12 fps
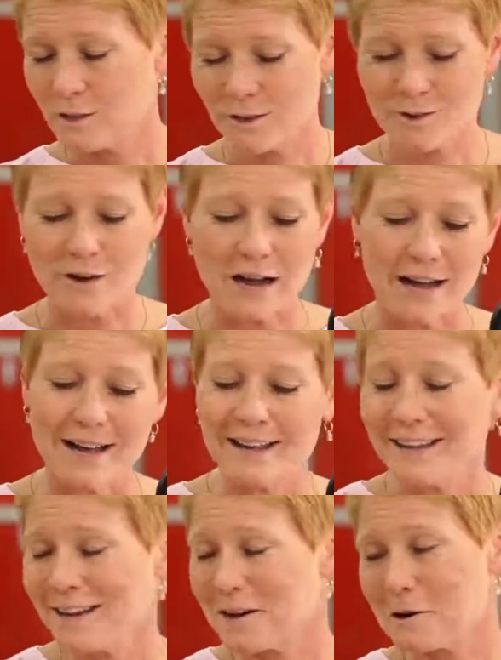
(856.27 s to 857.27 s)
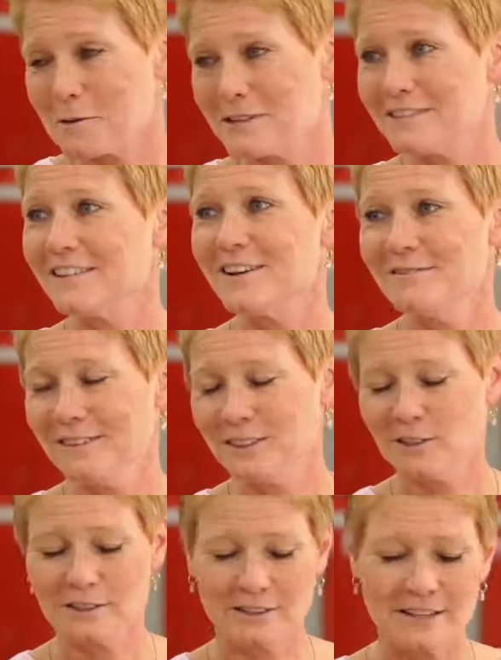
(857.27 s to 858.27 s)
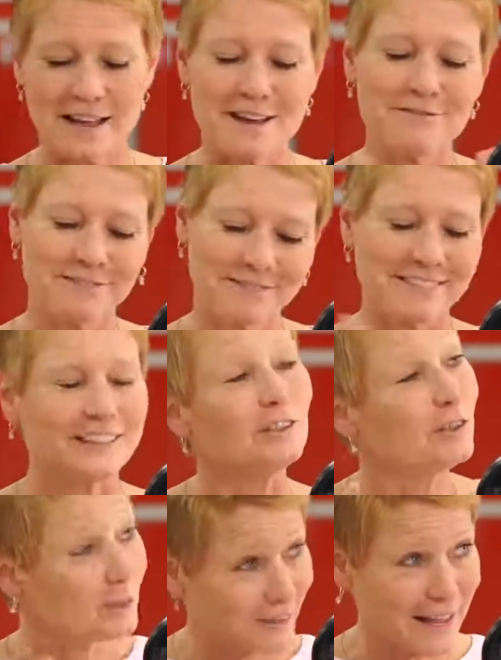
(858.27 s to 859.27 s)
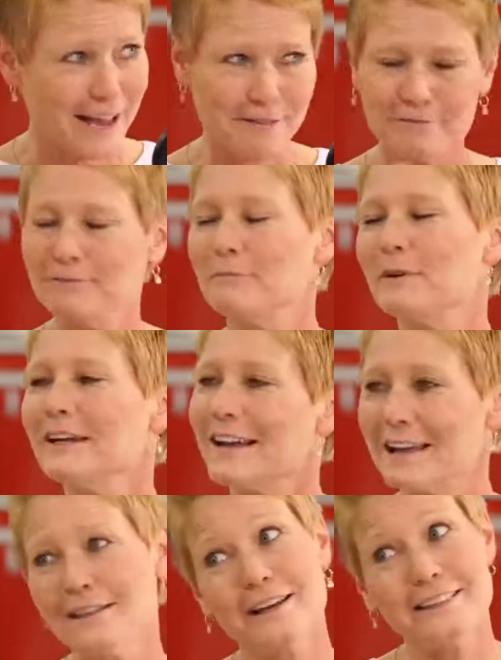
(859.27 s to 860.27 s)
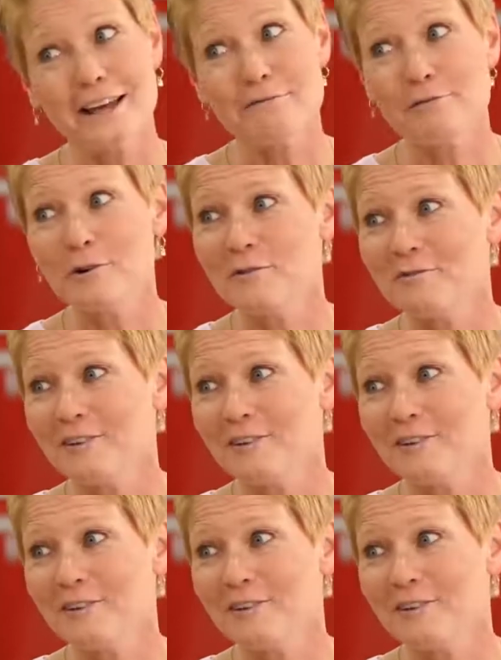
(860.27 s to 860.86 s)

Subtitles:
So I always love, and you'll laugh, but I like that Ford